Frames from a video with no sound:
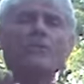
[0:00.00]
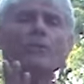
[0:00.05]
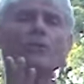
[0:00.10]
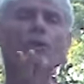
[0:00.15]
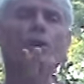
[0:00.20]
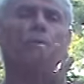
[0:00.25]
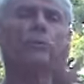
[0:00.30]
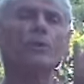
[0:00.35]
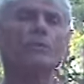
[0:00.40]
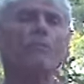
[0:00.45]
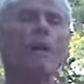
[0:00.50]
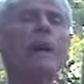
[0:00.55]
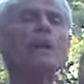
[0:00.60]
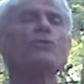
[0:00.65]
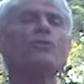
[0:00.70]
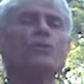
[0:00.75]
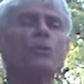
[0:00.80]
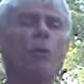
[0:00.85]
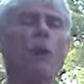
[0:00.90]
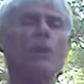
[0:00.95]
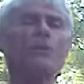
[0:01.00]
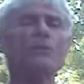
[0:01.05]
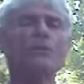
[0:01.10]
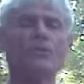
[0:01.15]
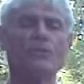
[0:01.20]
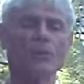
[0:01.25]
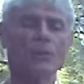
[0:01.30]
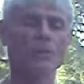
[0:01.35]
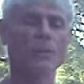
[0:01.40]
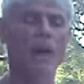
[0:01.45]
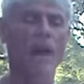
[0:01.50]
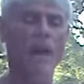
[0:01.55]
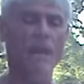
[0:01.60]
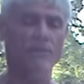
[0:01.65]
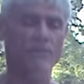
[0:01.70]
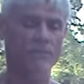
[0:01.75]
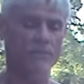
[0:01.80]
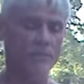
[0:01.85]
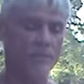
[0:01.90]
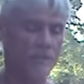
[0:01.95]
to do with my choices in
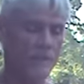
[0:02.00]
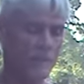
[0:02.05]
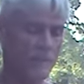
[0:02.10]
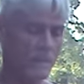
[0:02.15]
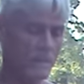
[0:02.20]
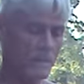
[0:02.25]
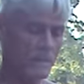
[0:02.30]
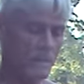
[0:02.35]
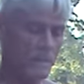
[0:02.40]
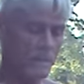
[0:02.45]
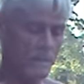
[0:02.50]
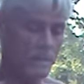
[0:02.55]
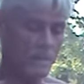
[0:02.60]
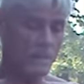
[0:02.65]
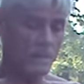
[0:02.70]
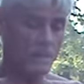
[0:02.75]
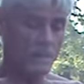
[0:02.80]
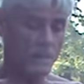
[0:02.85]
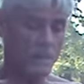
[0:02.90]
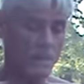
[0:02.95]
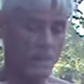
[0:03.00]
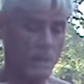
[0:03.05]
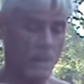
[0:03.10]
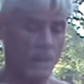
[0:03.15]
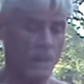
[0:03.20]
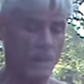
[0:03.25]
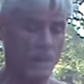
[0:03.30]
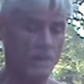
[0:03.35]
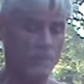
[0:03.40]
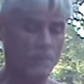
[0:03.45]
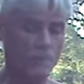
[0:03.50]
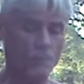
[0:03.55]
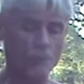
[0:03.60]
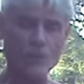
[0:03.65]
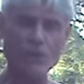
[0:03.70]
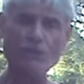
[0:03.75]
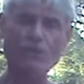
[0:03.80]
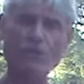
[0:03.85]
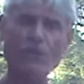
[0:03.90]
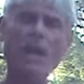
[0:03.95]
life. And
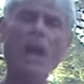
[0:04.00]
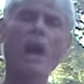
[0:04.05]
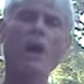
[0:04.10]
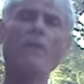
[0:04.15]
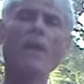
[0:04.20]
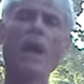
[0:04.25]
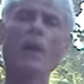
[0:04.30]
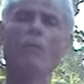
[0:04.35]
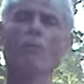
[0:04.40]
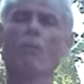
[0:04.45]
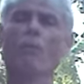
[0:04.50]
we see how that